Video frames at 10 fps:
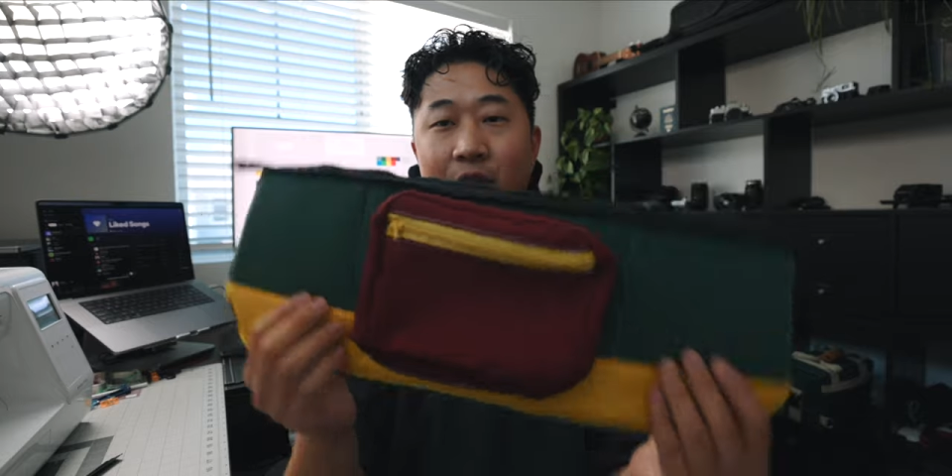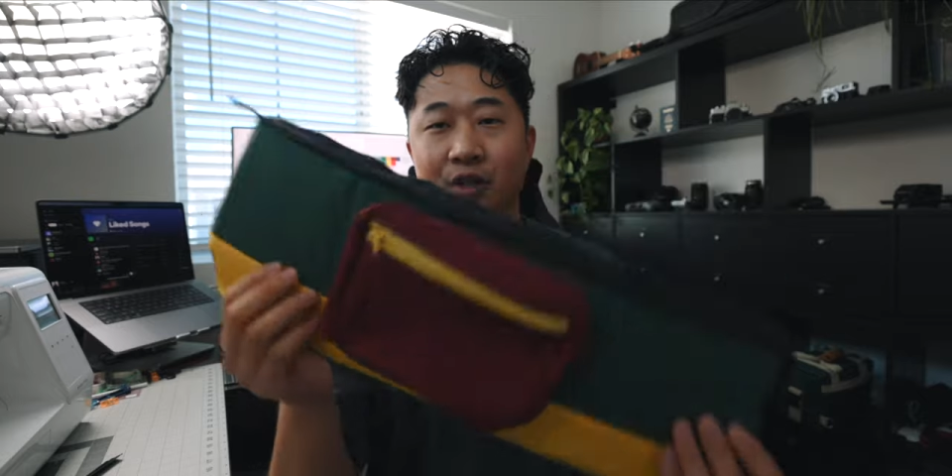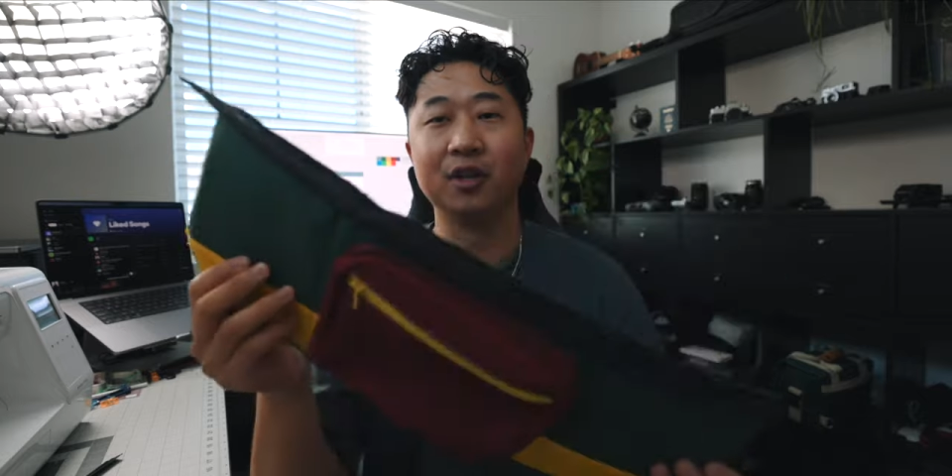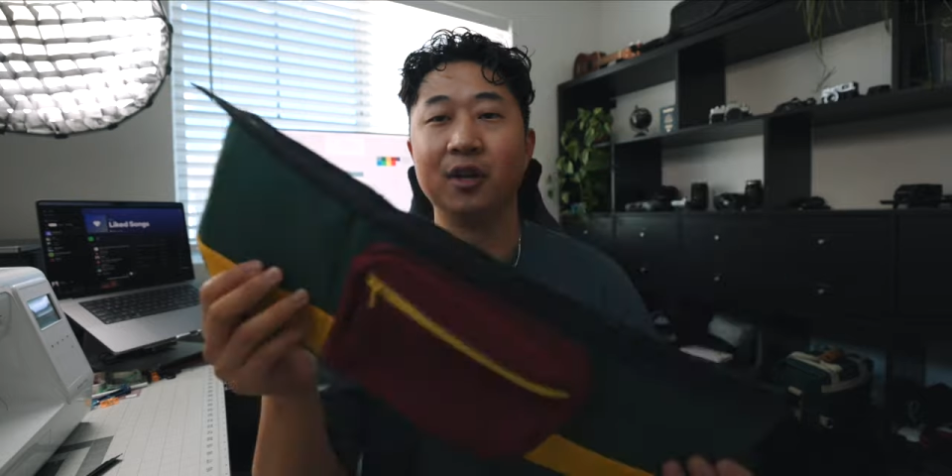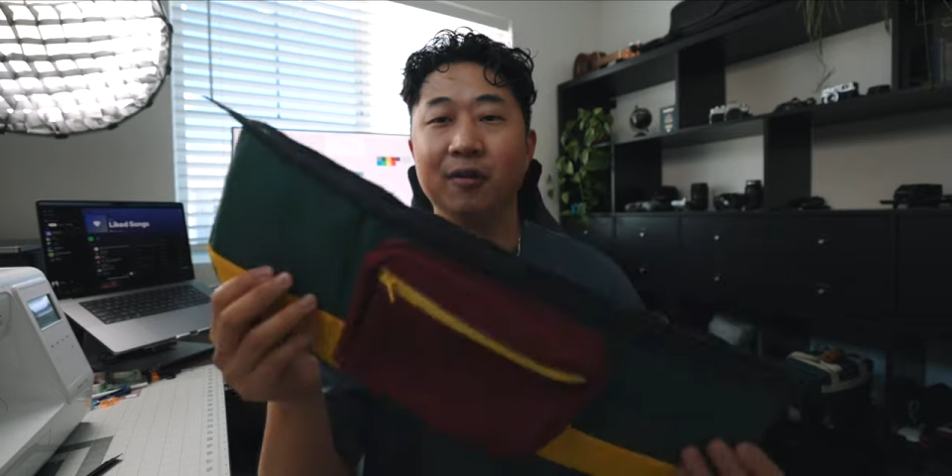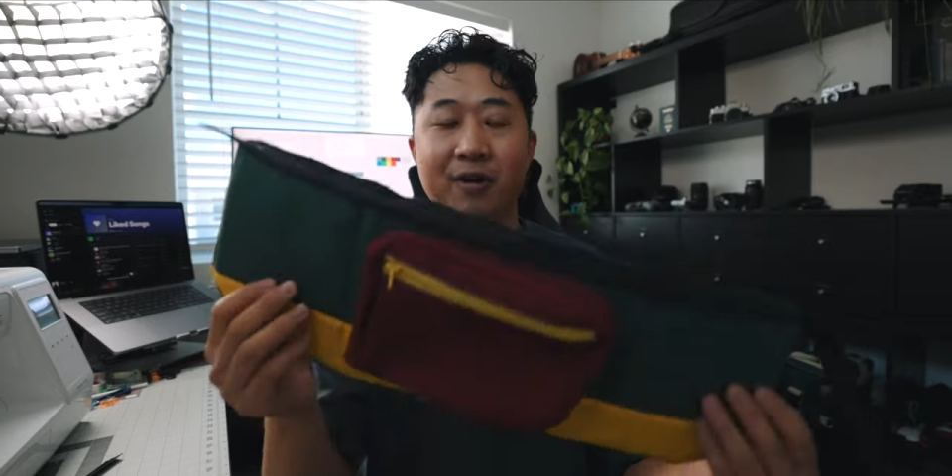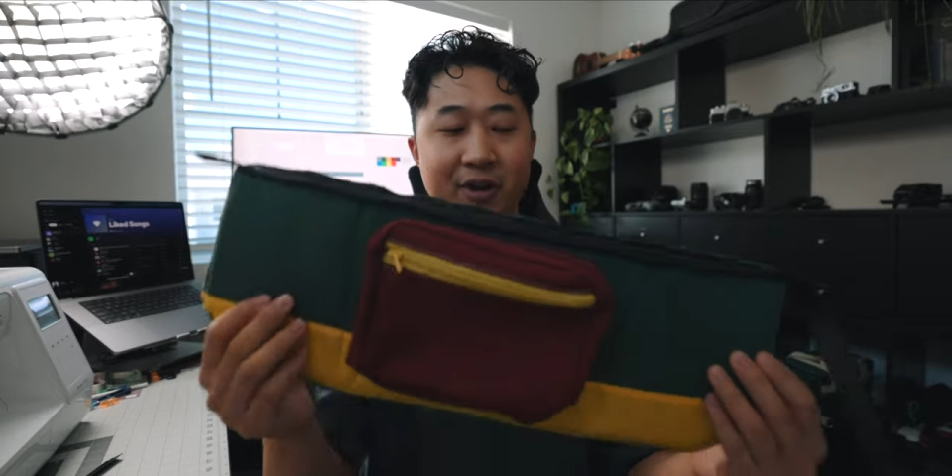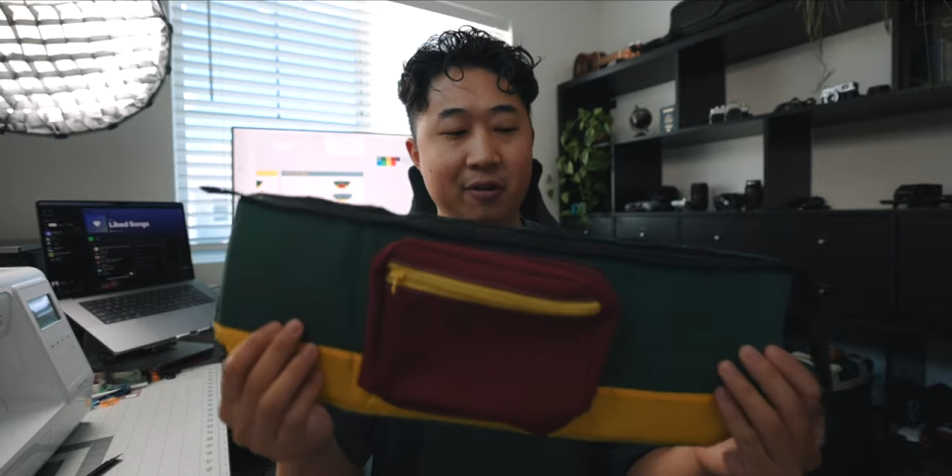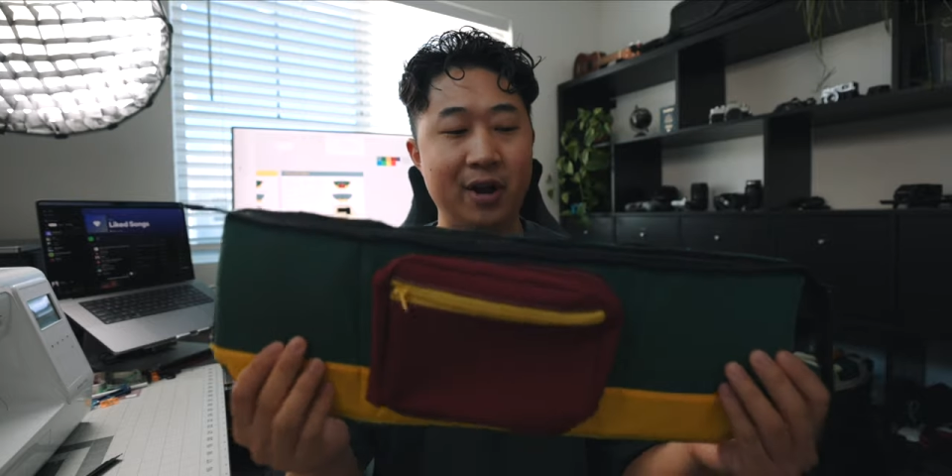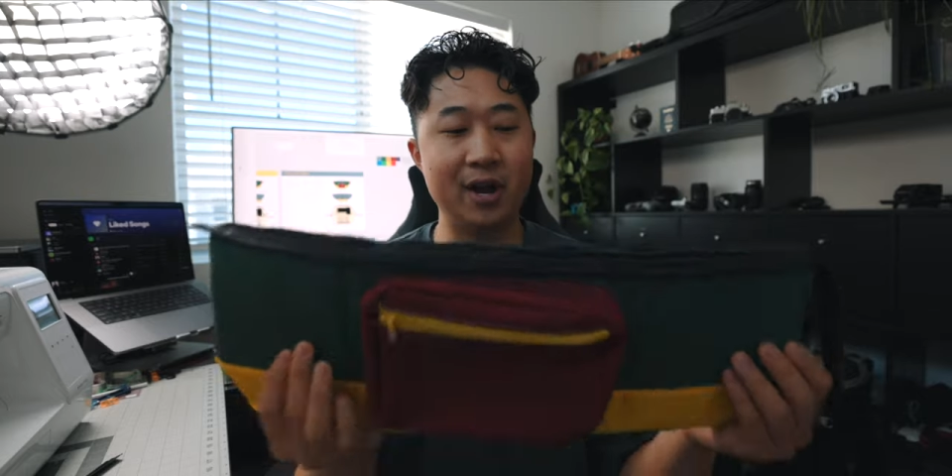looks a little
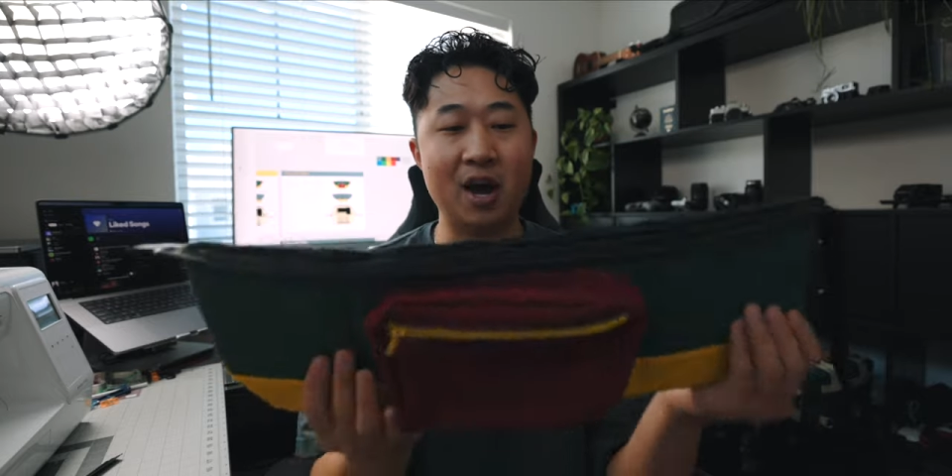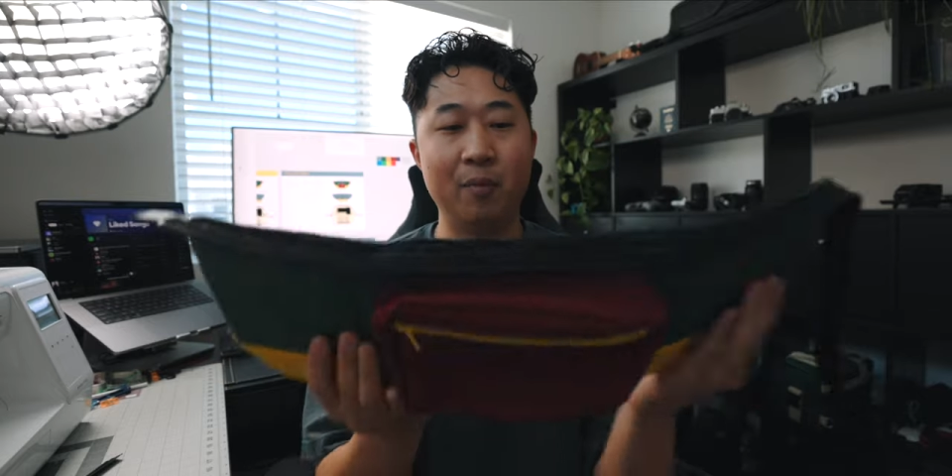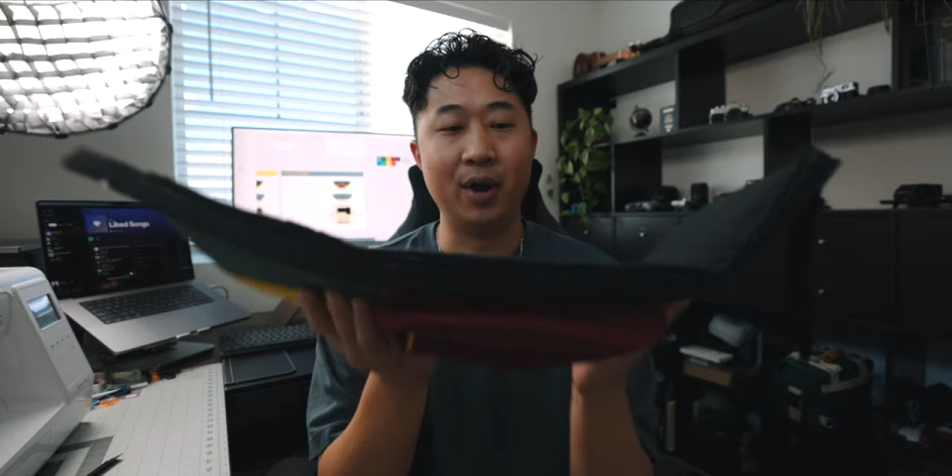funky right now,